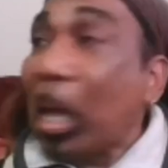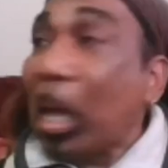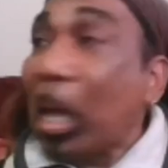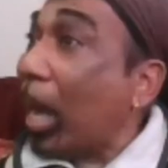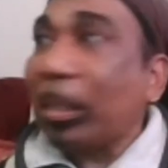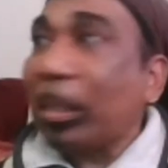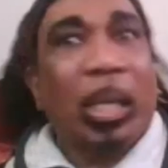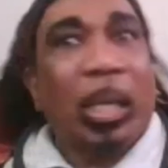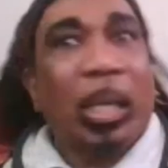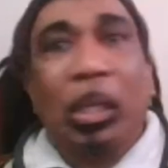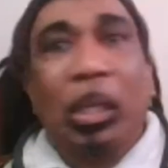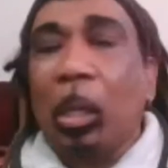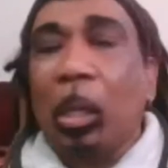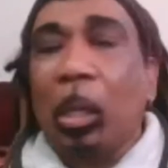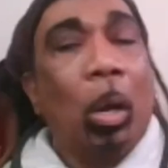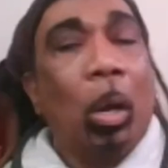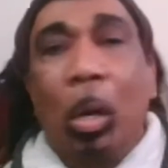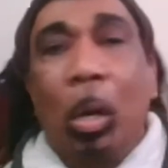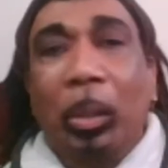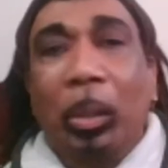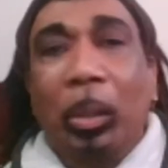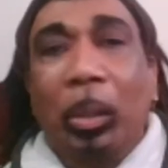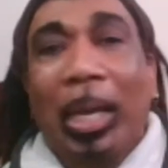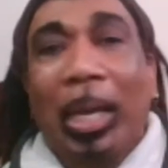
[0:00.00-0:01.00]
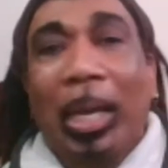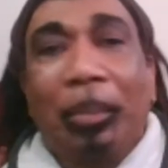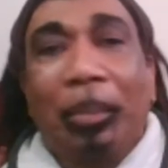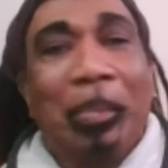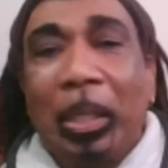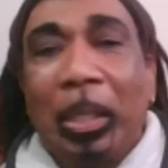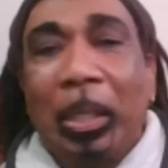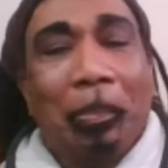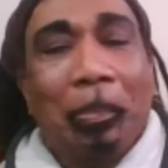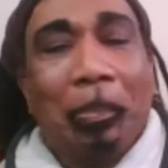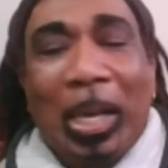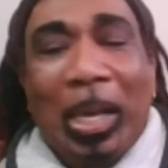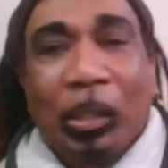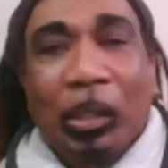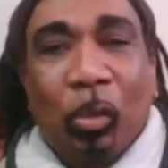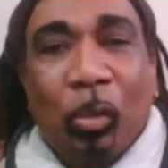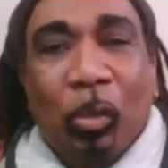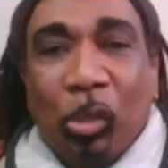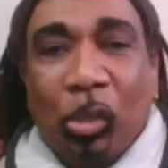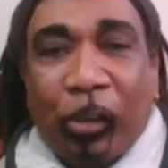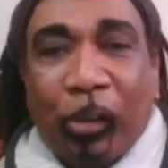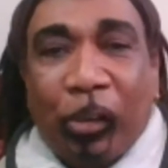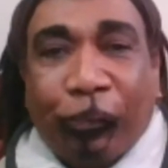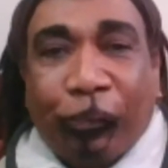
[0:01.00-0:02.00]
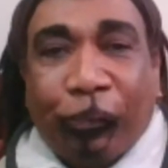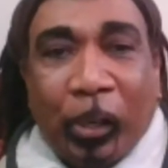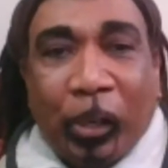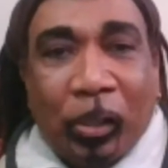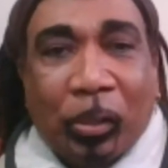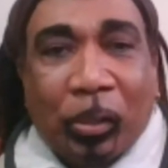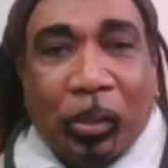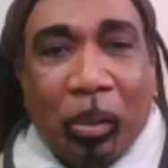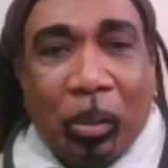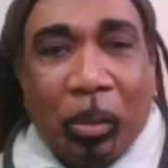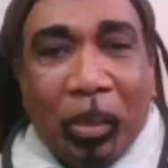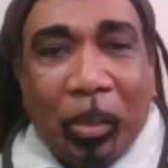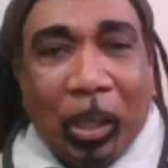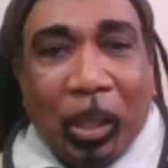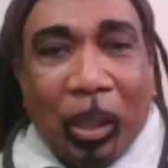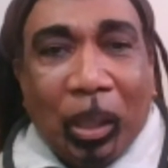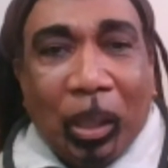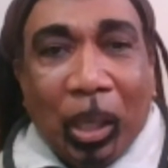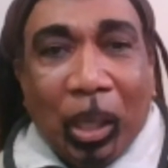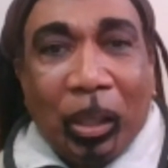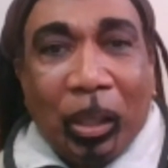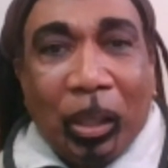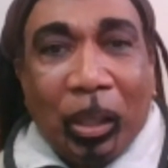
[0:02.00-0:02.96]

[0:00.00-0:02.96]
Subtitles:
I said, no, that makes no difference to me.